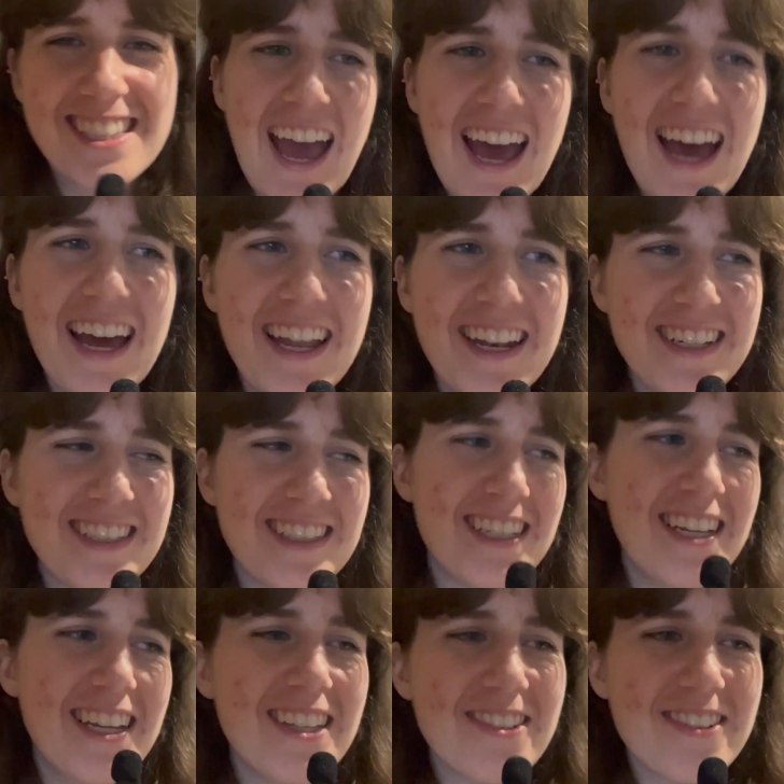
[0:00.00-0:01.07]
And
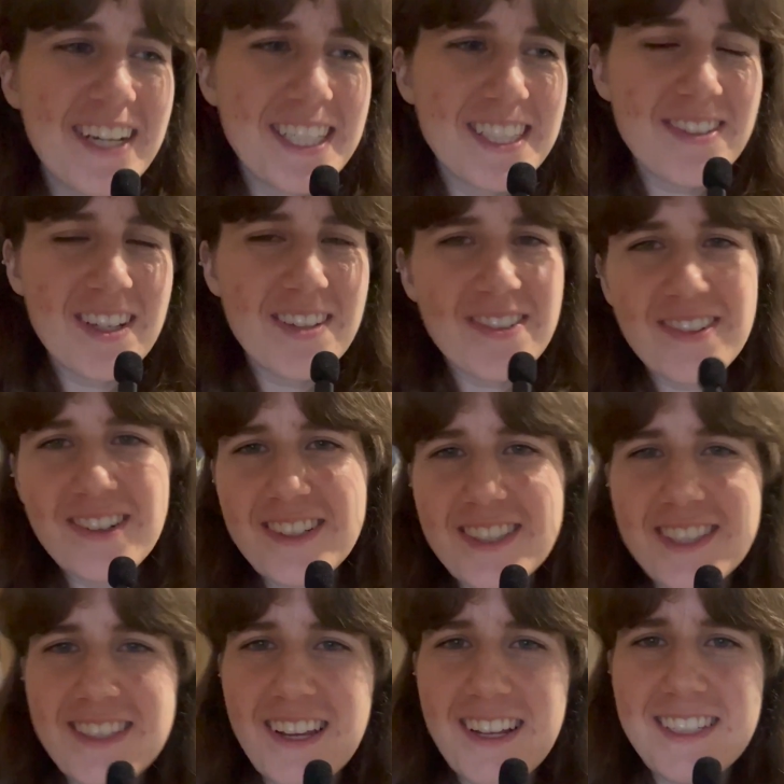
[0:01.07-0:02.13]
the rice paper
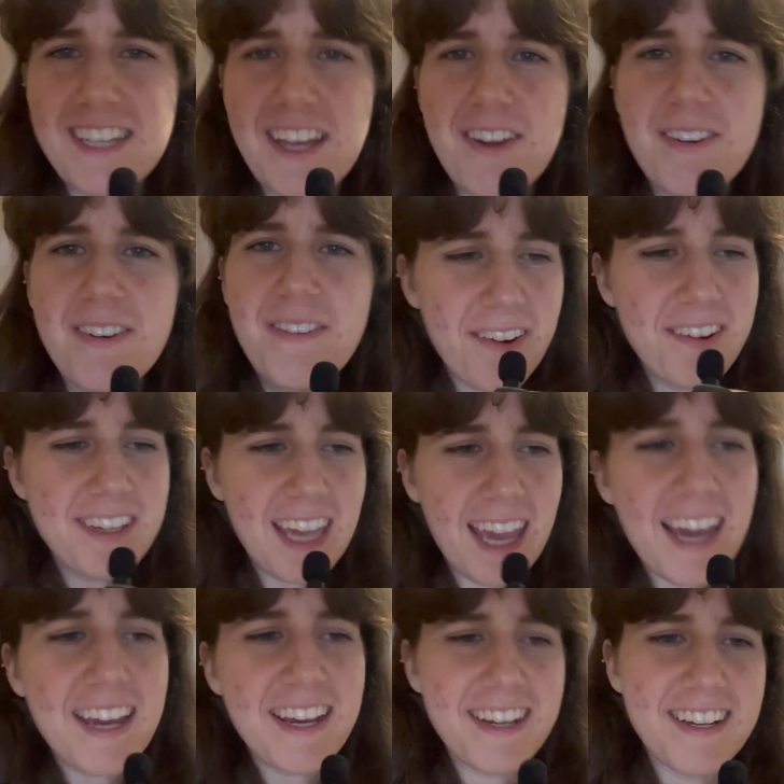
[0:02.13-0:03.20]
rolls turned out
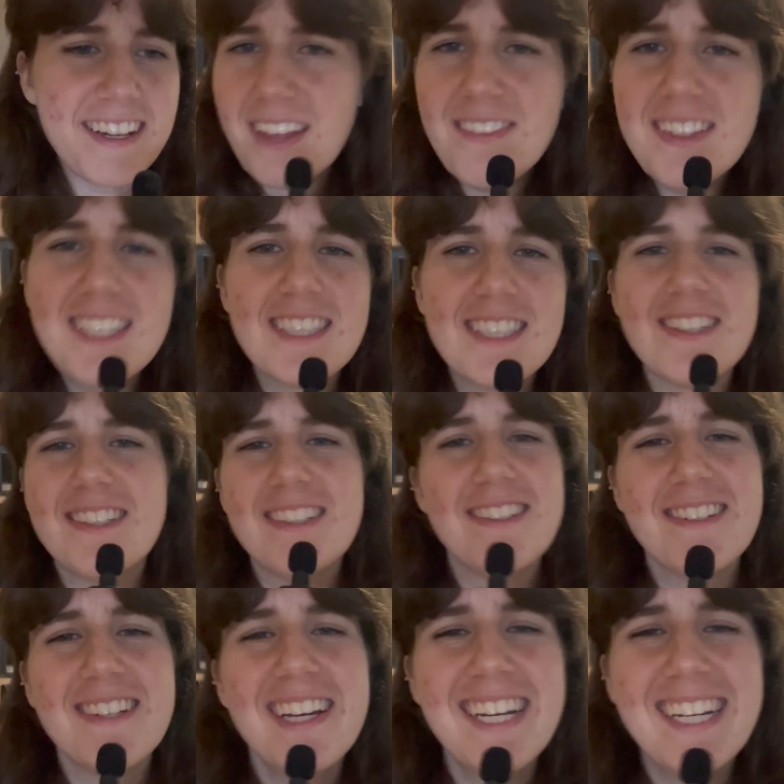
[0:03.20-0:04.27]
okay. Let me show
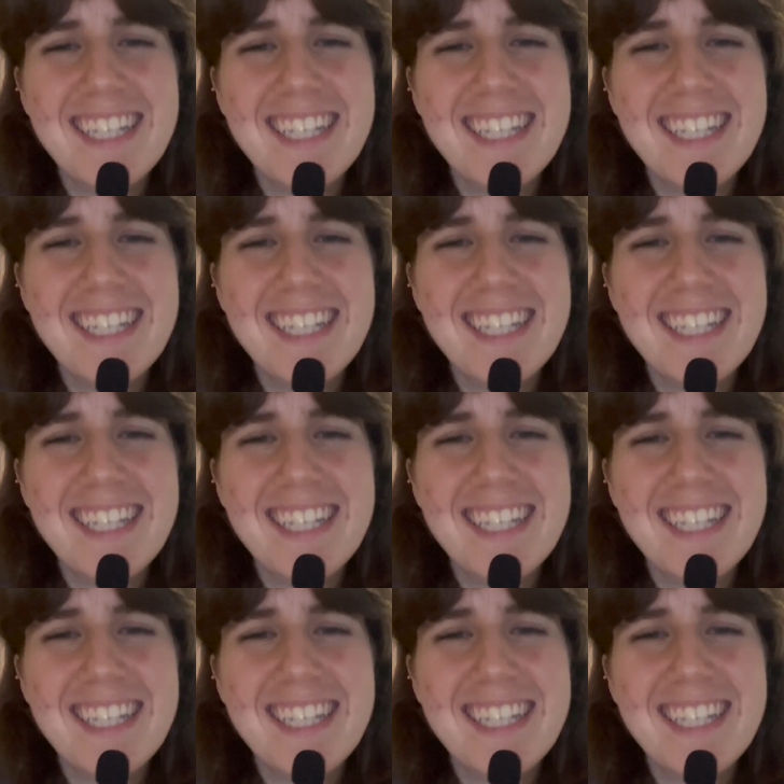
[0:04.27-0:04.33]
you.